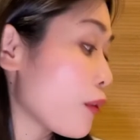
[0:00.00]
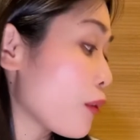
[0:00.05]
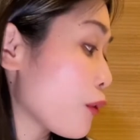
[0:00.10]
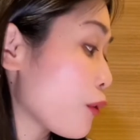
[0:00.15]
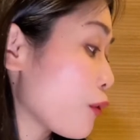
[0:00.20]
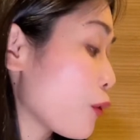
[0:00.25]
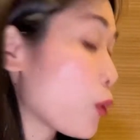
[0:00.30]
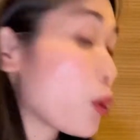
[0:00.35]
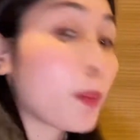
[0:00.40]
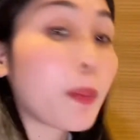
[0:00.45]

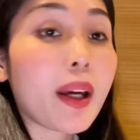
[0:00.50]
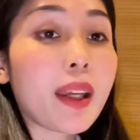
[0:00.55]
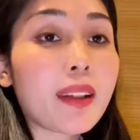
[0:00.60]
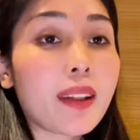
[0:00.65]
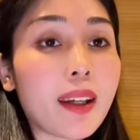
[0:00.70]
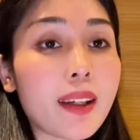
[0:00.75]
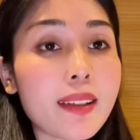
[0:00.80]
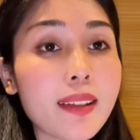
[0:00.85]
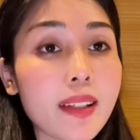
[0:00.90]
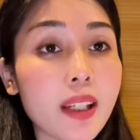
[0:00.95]
for my
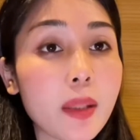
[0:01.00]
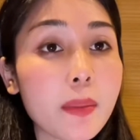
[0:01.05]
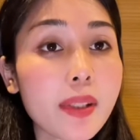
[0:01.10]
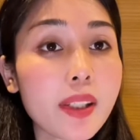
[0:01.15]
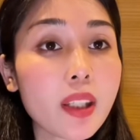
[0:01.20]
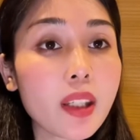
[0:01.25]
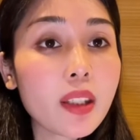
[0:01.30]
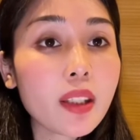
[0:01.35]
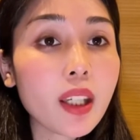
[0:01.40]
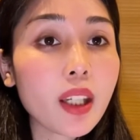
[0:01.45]
nighttime
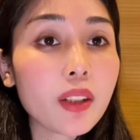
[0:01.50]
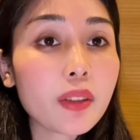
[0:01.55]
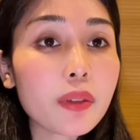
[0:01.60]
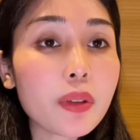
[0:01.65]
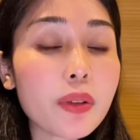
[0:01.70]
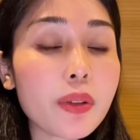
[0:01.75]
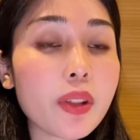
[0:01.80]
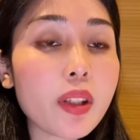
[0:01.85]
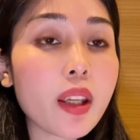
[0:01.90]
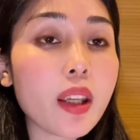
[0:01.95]
skincare
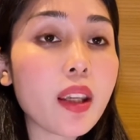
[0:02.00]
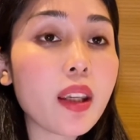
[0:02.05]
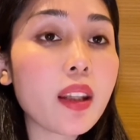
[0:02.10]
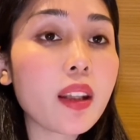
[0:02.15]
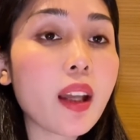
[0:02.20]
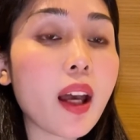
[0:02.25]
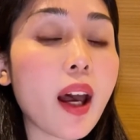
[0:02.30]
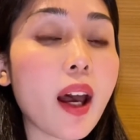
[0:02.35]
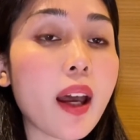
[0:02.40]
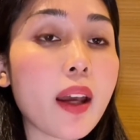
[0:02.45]

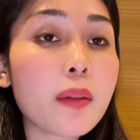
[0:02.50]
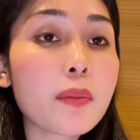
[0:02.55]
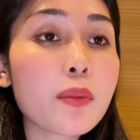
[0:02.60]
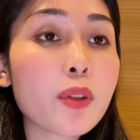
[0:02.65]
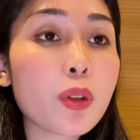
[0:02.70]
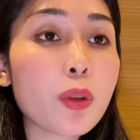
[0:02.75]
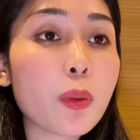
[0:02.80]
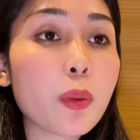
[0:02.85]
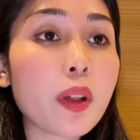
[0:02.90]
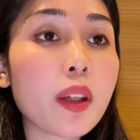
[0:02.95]
routine, I'm
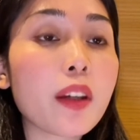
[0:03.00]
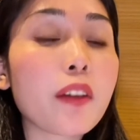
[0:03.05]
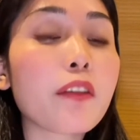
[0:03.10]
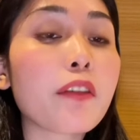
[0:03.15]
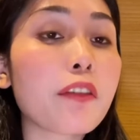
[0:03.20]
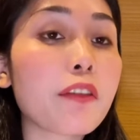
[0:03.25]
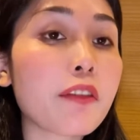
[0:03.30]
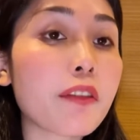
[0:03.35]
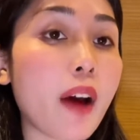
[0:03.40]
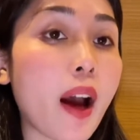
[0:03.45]
doing
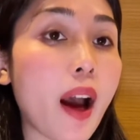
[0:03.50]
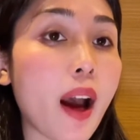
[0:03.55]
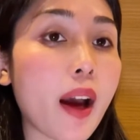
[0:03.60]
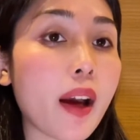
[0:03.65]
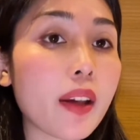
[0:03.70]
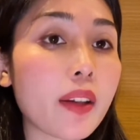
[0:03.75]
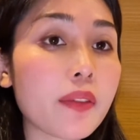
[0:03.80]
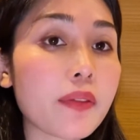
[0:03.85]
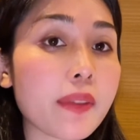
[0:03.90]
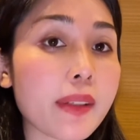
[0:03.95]

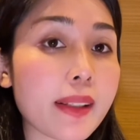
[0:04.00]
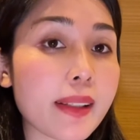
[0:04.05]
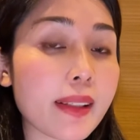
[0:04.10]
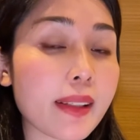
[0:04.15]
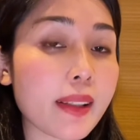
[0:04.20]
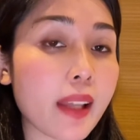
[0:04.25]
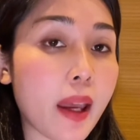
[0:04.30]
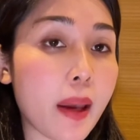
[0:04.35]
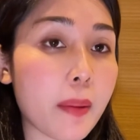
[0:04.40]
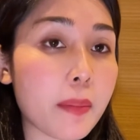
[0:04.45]
5
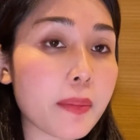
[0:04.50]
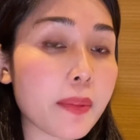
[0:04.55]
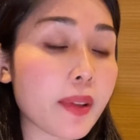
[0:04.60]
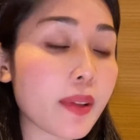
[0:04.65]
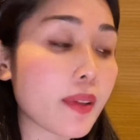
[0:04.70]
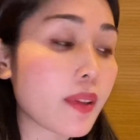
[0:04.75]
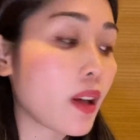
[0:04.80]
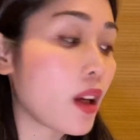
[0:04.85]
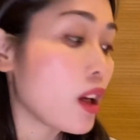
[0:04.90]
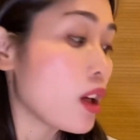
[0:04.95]

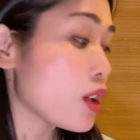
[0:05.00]
steps.